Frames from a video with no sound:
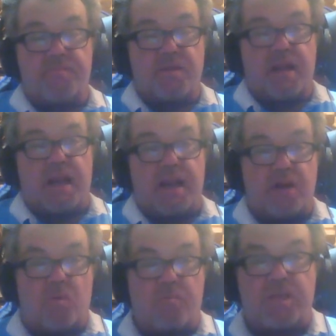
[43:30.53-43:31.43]
and, and I
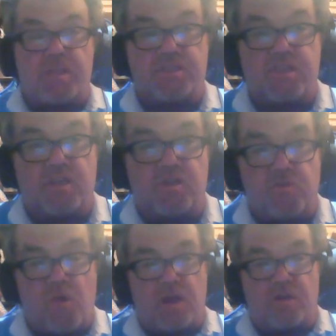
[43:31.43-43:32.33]
don't mean this in a
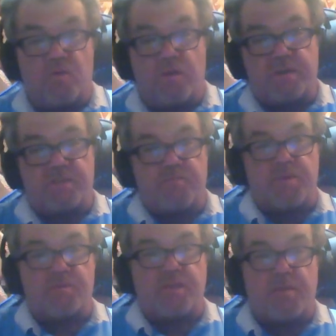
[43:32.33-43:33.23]
derogatory way some
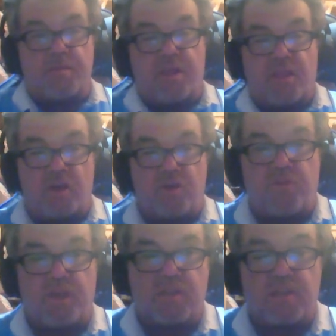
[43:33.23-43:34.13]
people take it, but I, I do
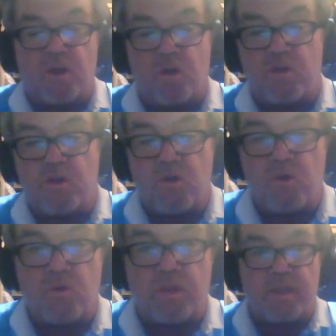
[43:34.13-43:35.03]
think that they are
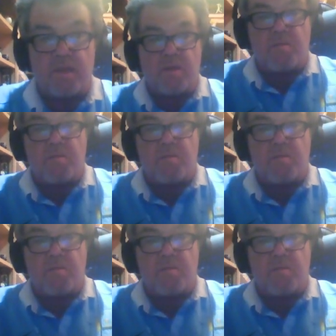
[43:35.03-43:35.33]
newly